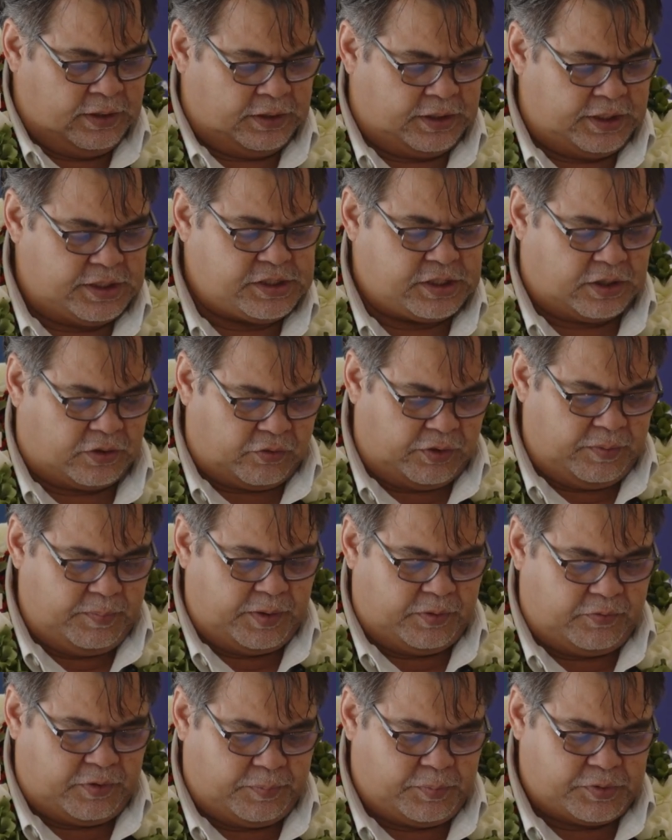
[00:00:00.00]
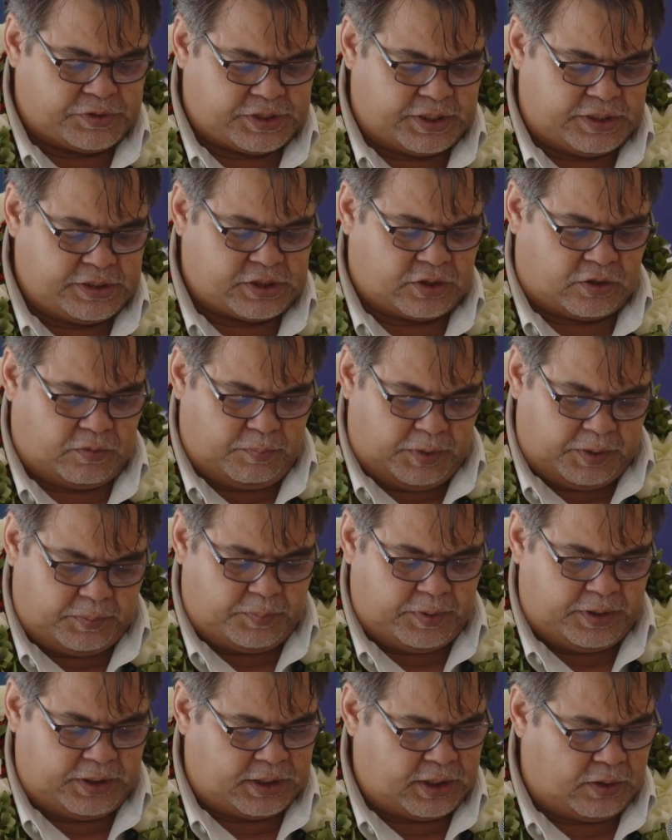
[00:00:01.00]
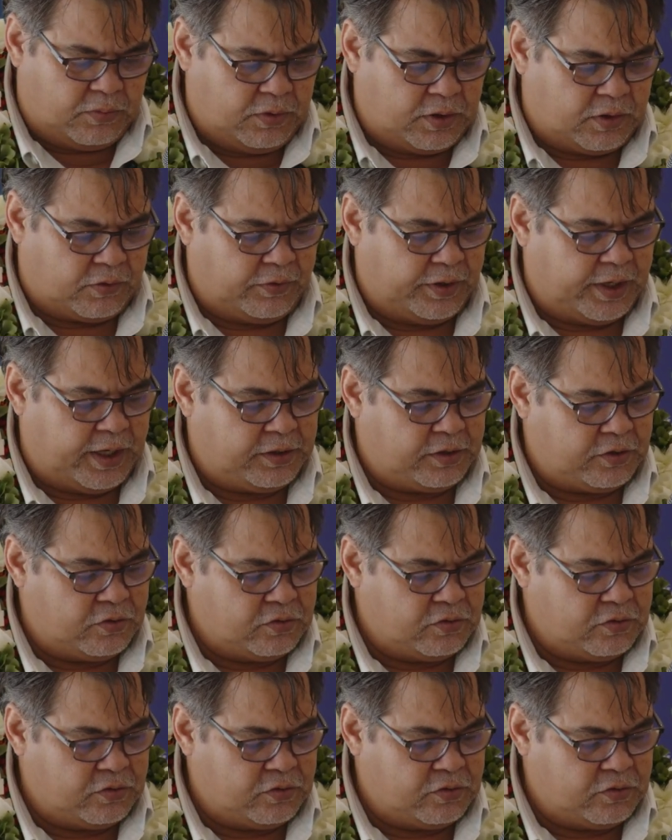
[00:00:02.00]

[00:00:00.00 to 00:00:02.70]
This agreement represents a commitment that will create